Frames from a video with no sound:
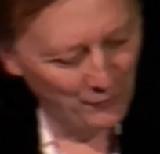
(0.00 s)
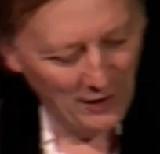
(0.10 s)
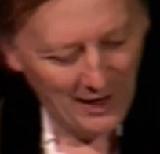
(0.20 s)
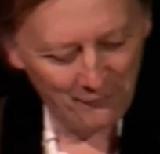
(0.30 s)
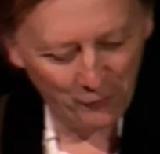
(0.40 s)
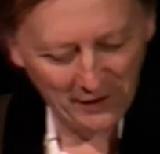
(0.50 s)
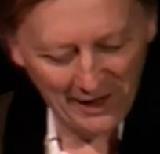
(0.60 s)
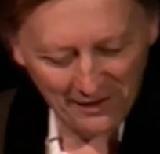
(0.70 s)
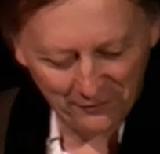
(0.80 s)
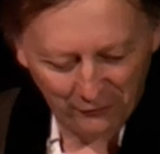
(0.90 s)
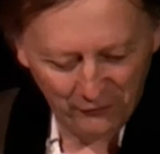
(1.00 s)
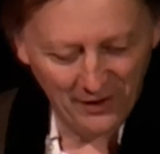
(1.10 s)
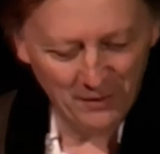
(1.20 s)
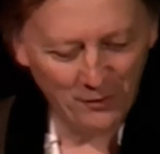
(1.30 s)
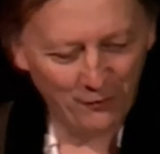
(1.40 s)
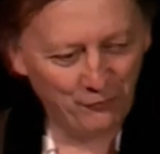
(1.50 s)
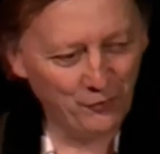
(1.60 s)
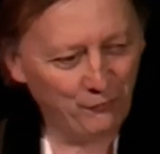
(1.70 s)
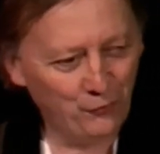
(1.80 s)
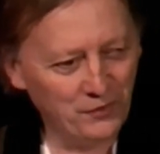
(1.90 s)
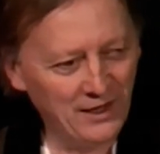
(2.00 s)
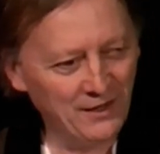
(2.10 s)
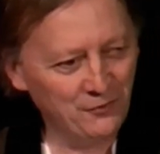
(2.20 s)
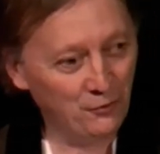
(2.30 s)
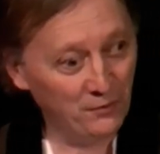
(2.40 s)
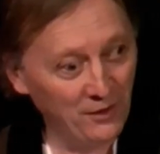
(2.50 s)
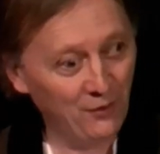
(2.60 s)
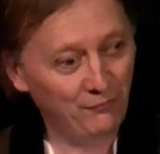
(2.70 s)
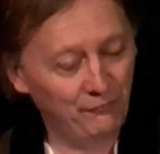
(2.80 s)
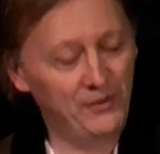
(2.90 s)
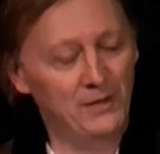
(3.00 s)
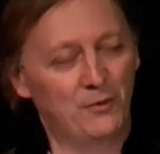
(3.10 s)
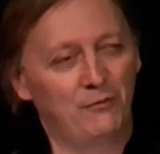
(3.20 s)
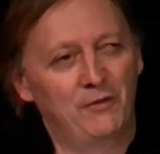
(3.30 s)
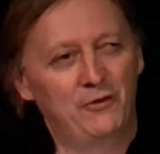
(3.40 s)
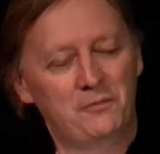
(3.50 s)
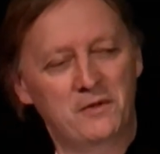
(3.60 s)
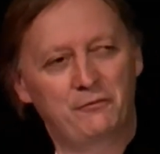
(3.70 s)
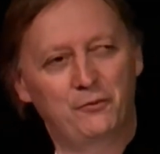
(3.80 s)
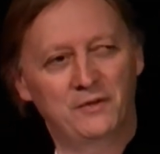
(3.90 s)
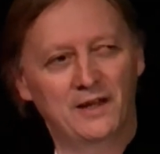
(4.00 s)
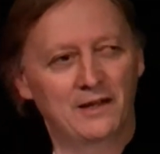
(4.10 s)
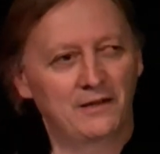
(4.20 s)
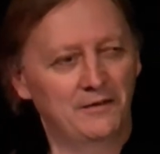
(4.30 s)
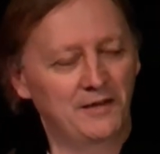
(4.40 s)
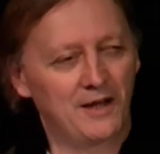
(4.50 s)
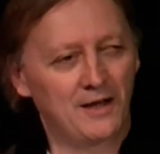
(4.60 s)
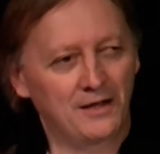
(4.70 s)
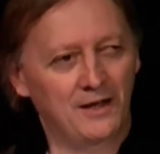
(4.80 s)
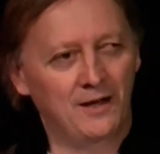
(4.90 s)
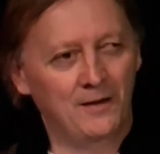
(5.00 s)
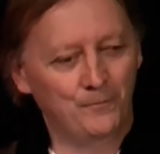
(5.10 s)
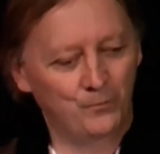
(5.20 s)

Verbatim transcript: avant-garde film of Fondane, the real film of Benjamin Fondane, Tararira,